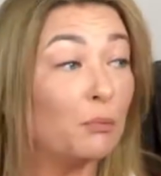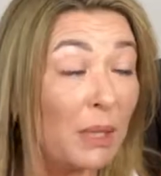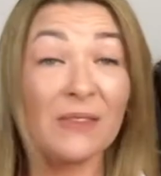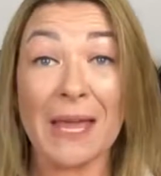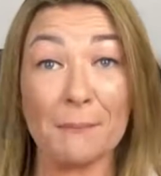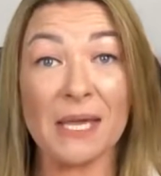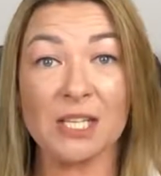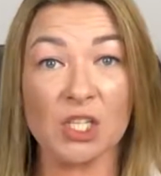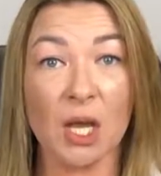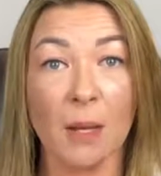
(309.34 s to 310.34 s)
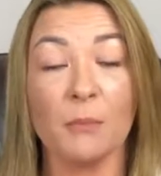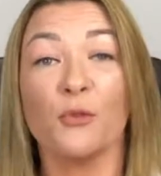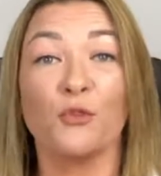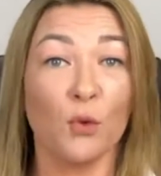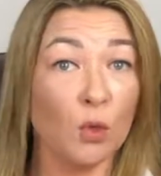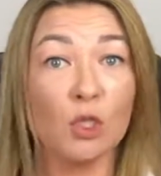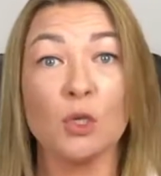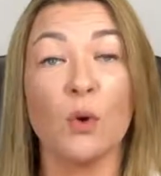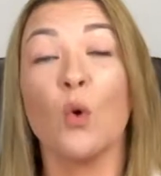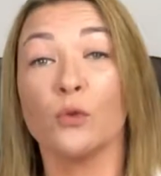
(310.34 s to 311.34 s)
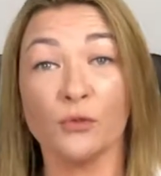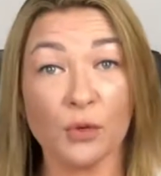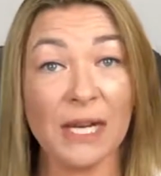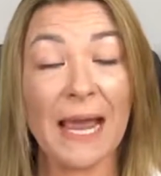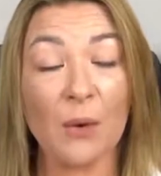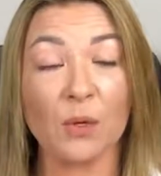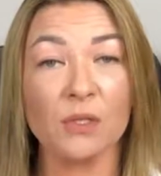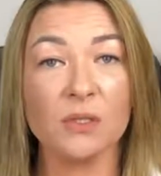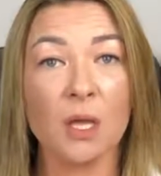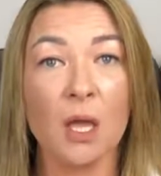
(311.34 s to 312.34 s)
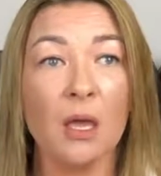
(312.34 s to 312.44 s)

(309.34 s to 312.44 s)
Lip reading: pick that message up for 2 or 3 hours,